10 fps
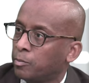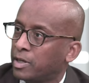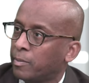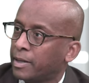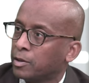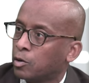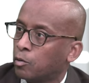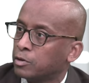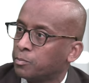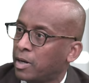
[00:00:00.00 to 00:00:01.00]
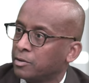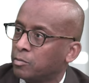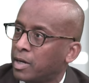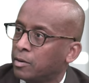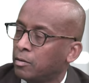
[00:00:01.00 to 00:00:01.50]
bit about the co-responder
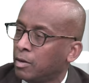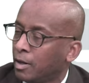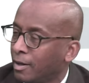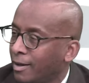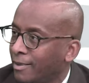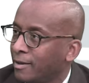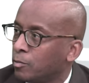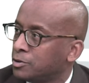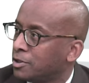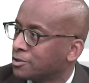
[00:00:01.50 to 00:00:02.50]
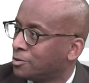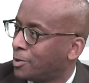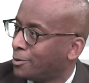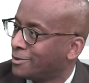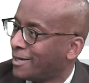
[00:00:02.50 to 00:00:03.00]
model, and then we'll
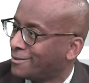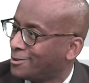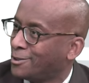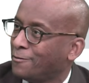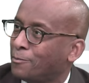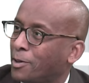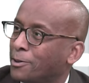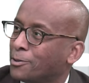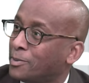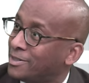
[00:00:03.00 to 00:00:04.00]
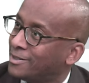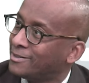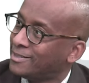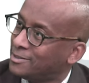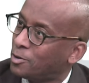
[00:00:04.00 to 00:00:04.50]
juxtapose that to Chief Butler because
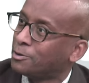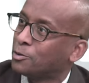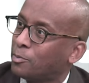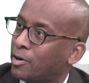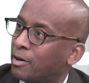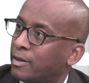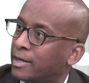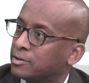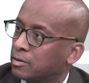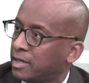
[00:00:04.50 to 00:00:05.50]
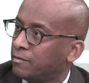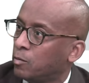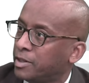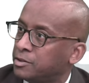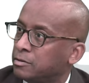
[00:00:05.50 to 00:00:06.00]
he's also a part of that. So Kevin,
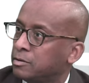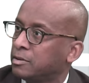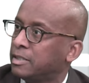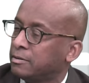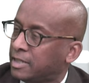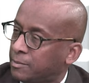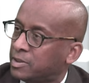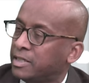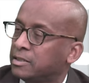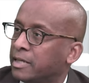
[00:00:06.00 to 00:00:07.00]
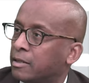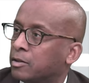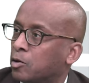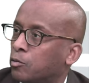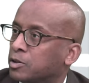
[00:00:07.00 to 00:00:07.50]
why don't you keep teasing out the
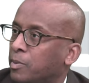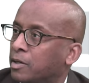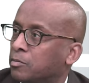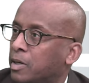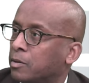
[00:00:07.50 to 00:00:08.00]
co-responder model.